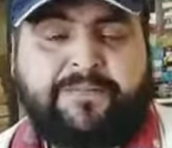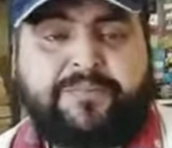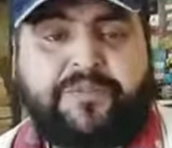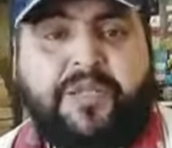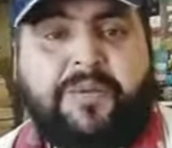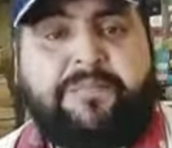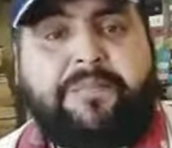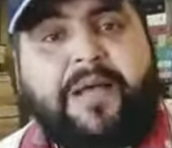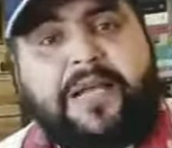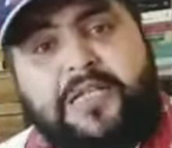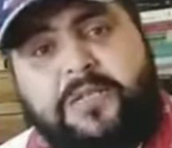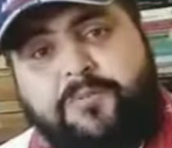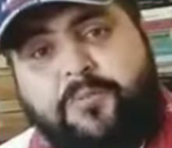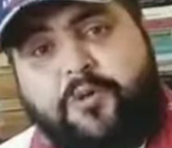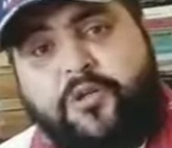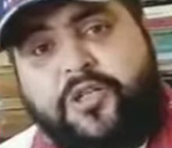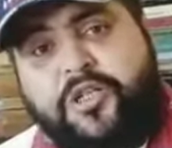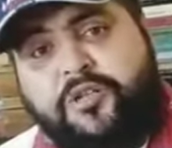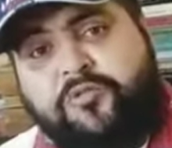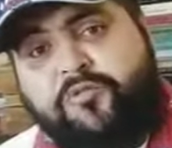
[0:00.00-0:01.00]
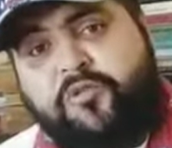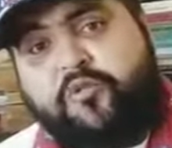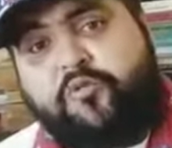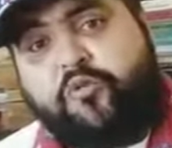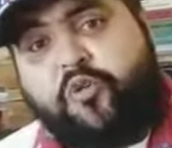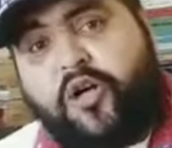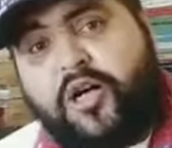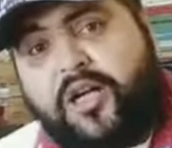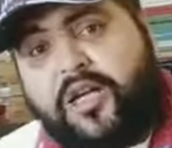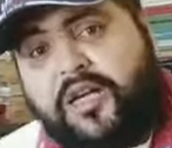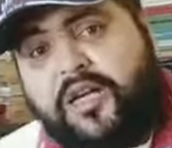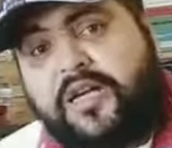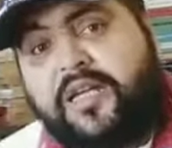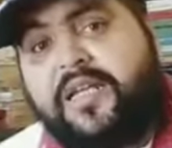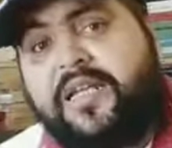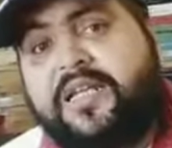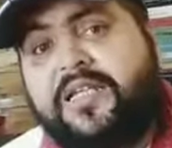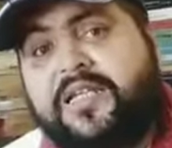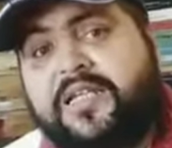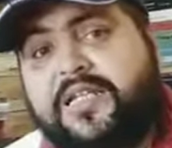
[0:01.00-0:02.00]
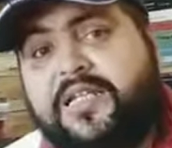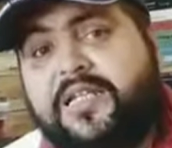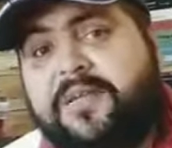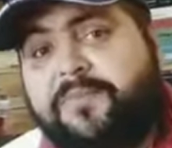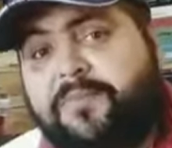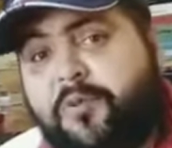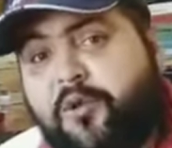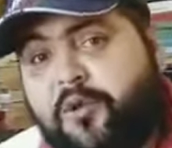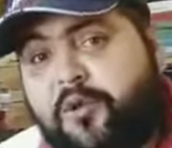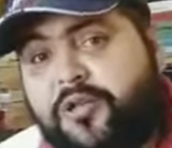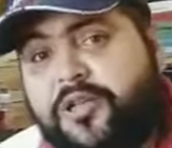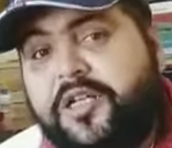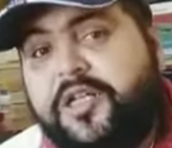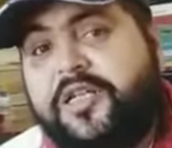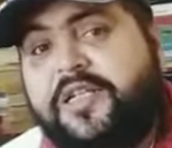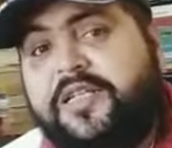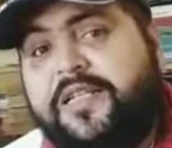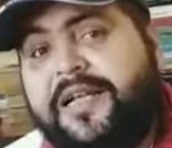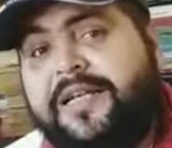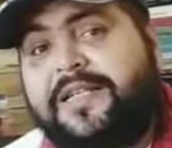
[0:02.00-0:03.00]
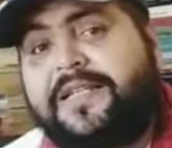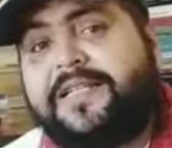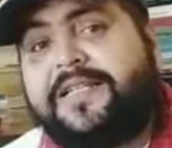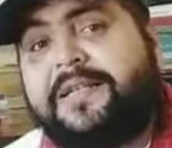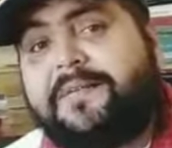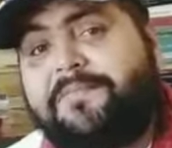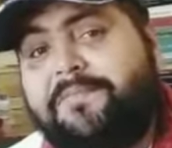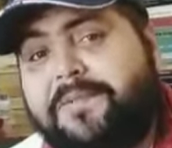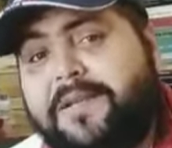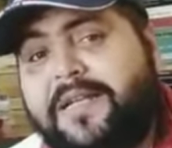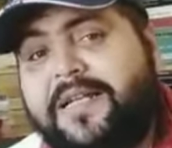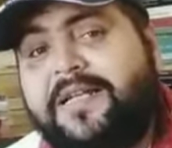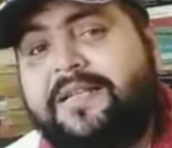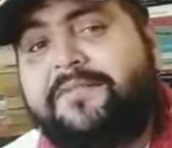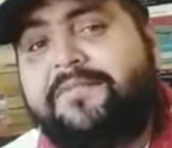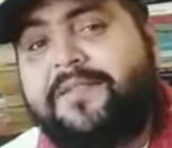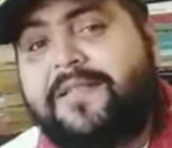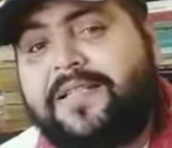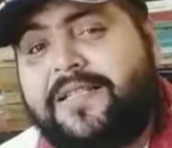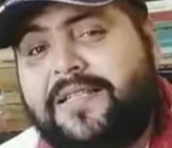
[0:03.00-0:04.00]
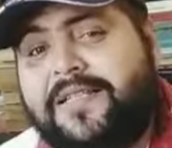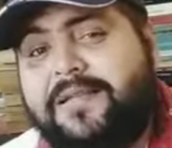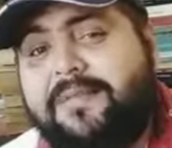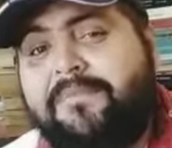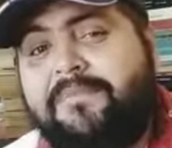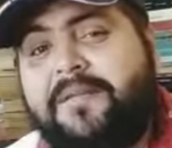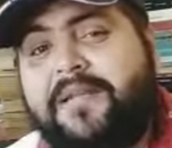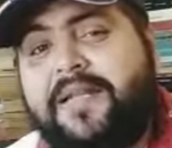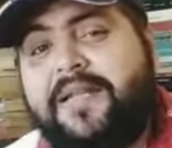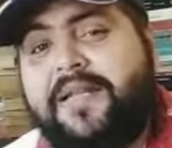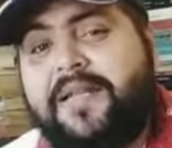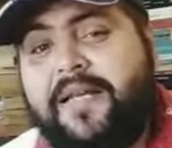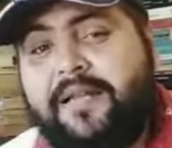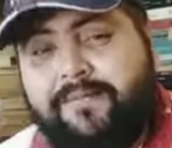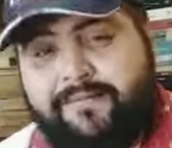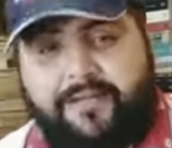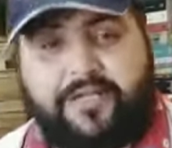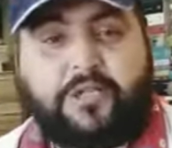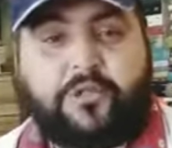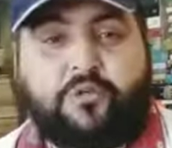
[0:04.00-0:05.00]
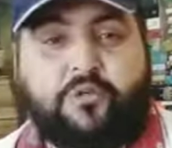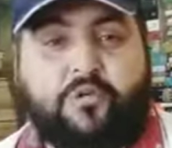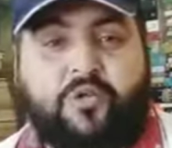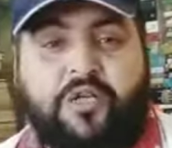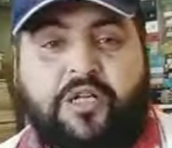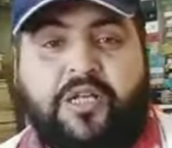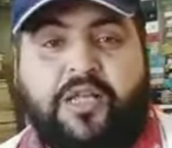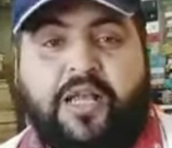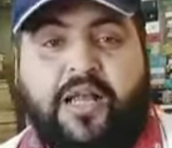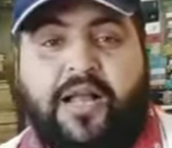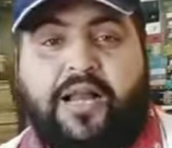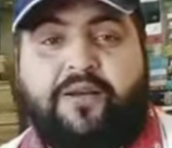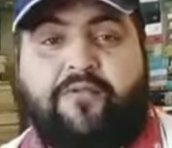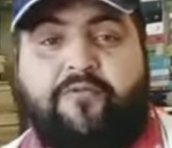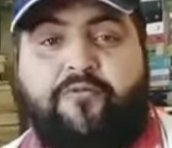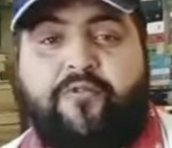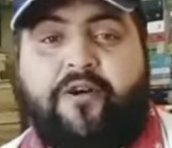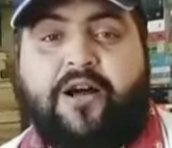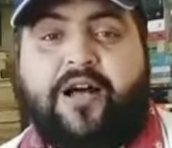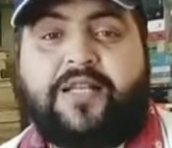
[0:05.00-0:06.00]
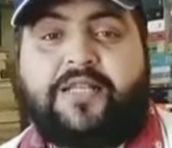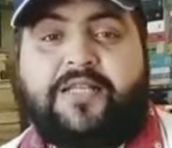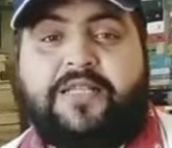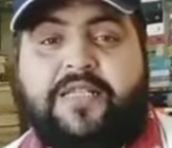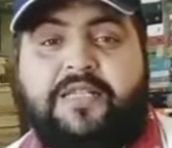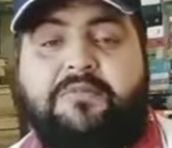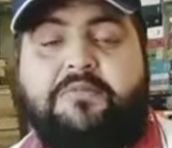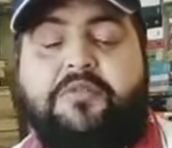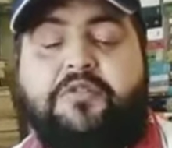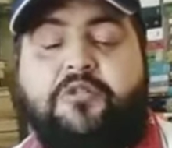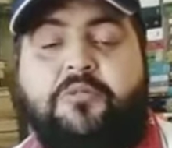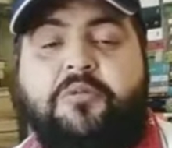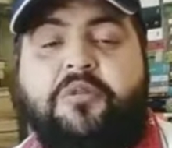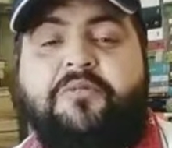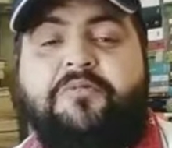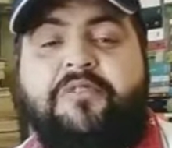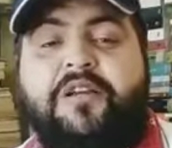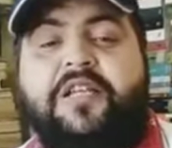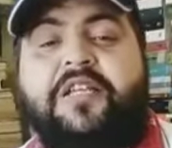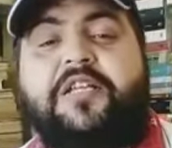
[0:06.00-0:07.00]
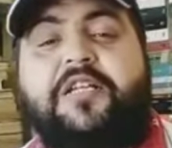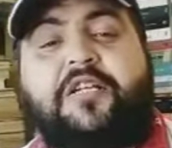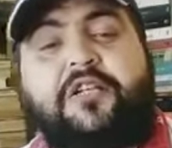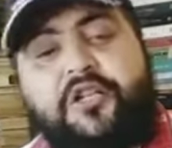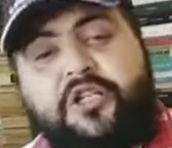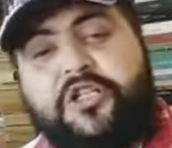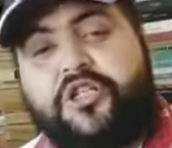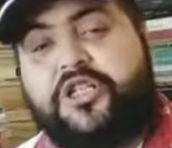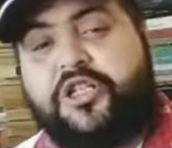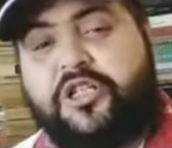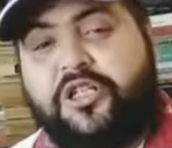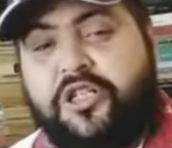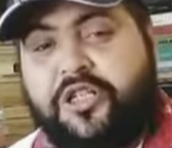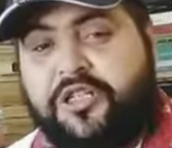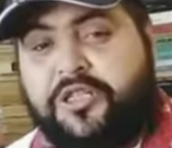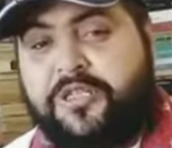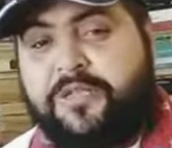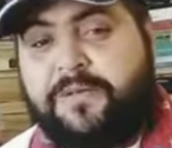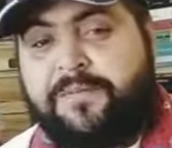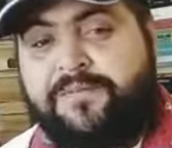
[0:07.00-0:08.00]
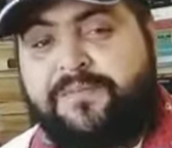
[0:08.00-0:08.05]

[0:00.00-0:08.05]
The best poetry of the world is the poetry that is replete with symbolical value, and Frost seems to be very rich in this.